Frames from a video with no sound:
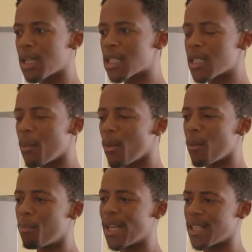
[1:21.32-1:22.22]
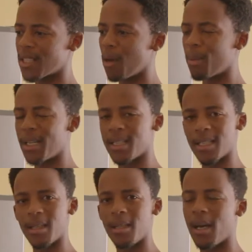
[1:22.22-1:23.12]
Some of the biggest companies
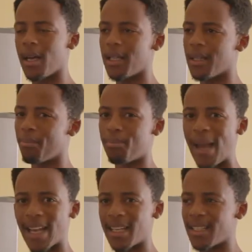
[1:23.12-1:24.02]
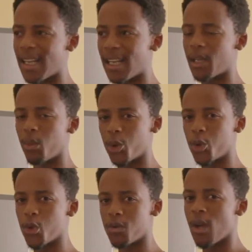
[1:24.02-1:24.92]
in the back in the day that would
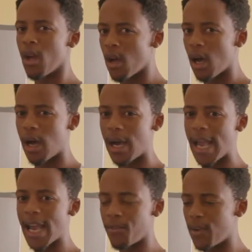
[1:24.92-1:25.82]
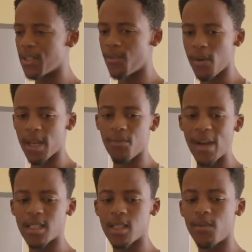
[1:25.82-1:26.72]
use adverts very
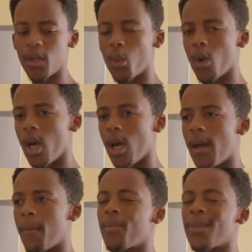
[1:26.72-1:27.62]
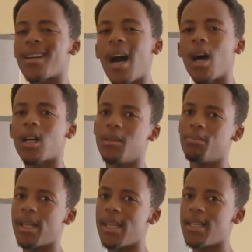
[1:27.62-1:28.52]
effectively were car
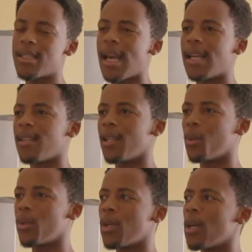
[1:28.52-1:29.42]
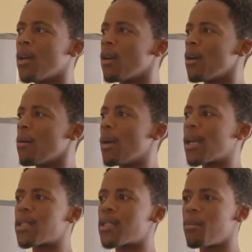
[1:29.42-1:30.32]
companies, and they would make
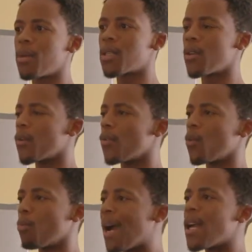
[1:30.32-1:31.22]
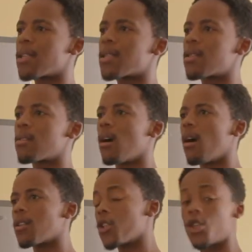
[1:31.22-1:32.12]
it seem as if you buy a
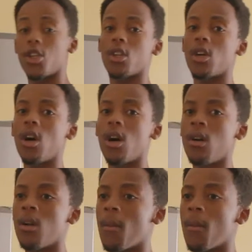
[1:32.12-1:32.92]
certain car,